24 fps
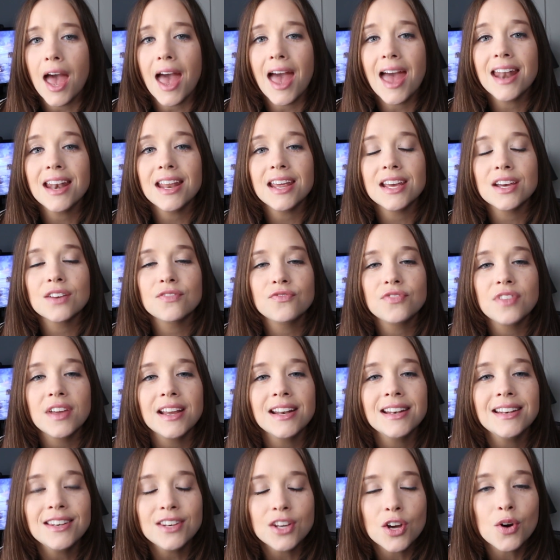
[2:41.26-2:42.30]
And if
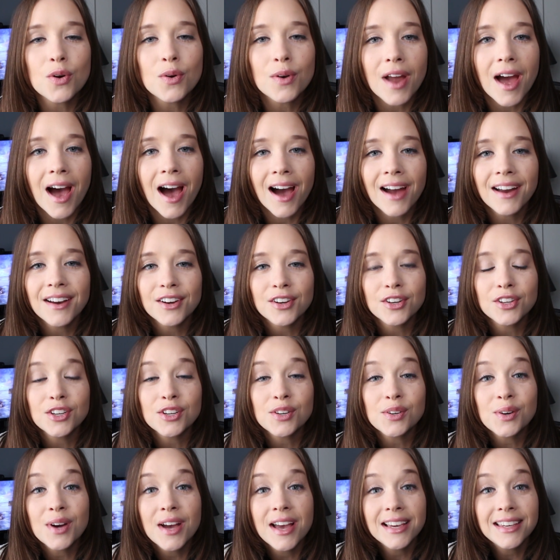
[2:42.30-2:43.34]
they don't hire
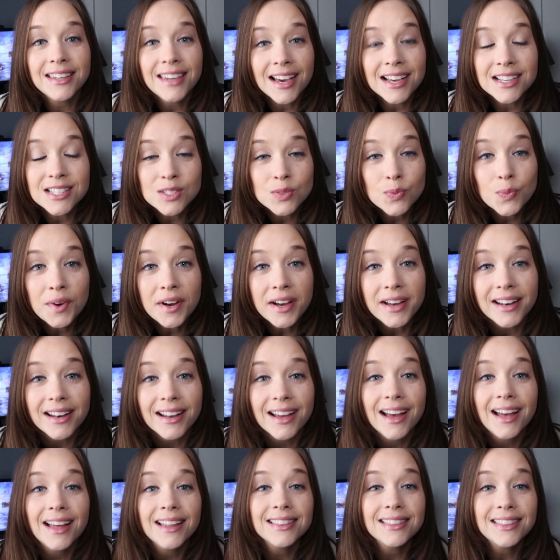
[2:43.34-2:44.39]
you, guess what?
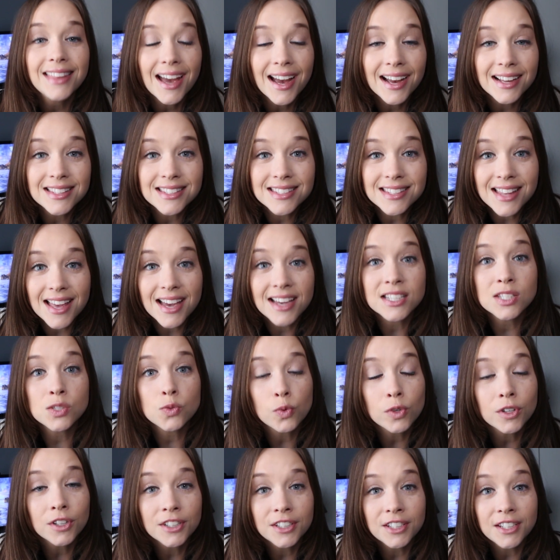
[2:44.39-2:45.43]
That's less
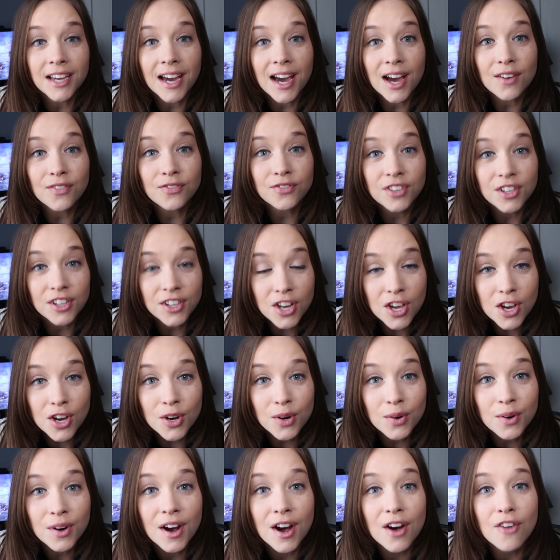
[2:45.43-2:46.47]
work you have to
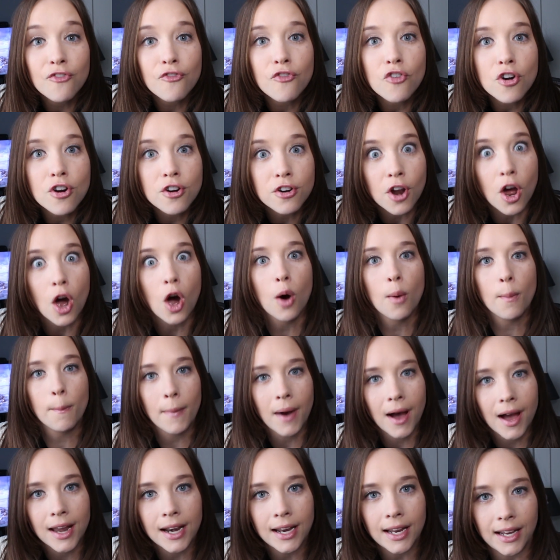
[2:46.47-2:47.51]
do for no
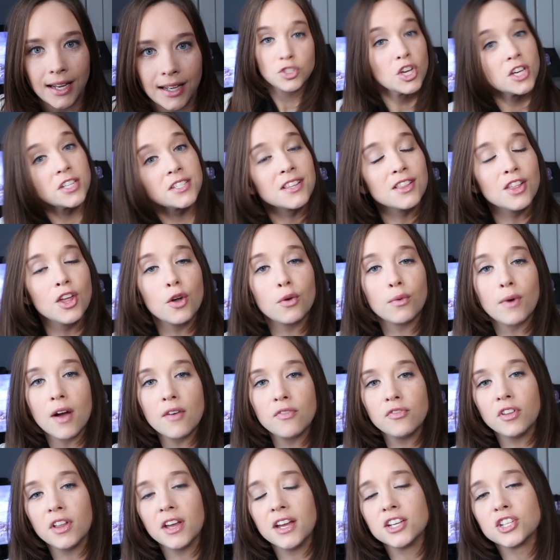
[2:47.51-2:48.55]
money. Just a little
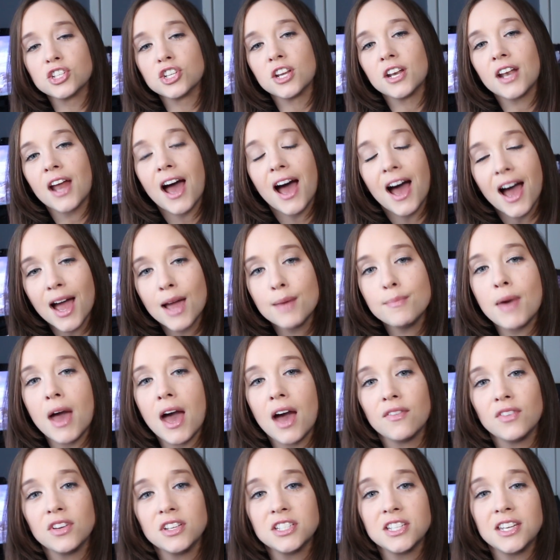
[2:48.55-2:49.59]
revelation I'm
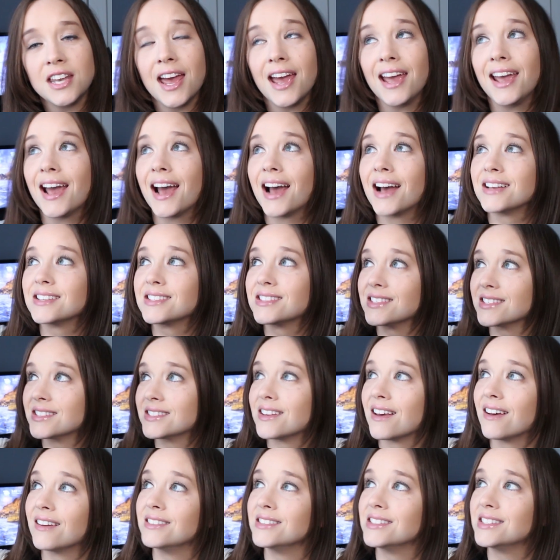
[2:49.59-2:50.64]
having today as the
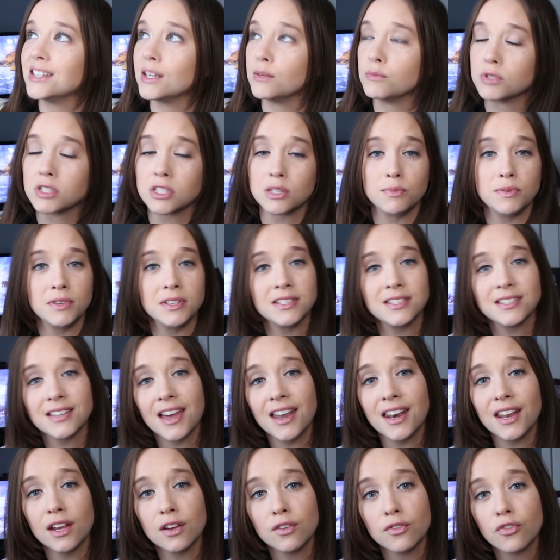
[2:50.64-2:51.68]
sun seems to be
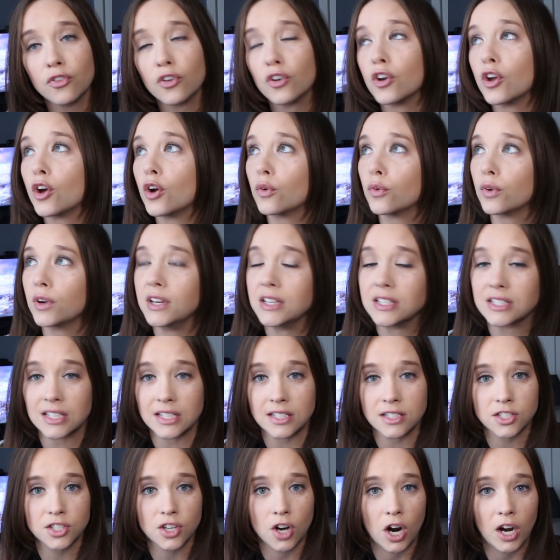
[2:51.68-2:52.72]
setting for no
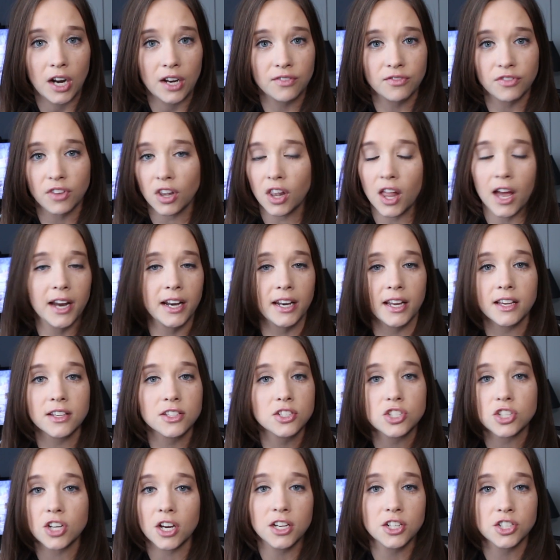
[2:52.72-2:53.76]
reason. Sorry if the
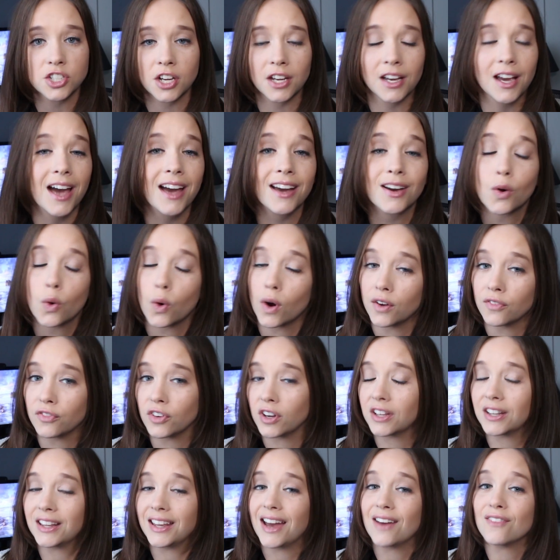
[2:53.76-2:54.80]
lighting's changing. I quite
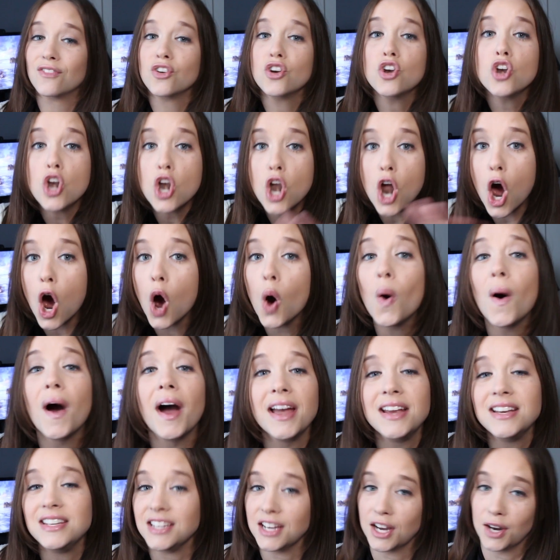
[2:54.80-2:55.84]
frankly have no
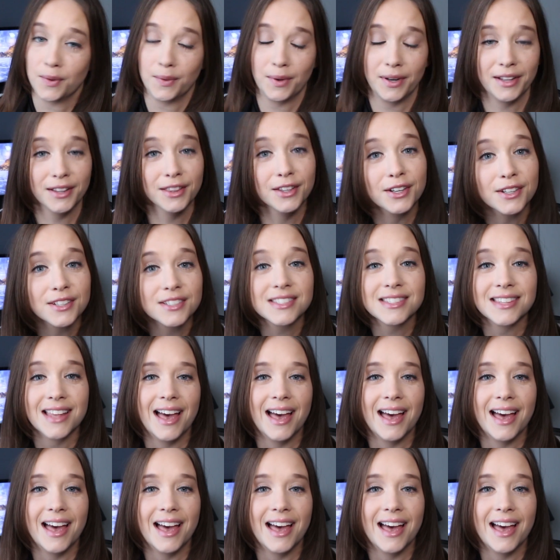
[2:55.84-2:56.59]
idea what it looks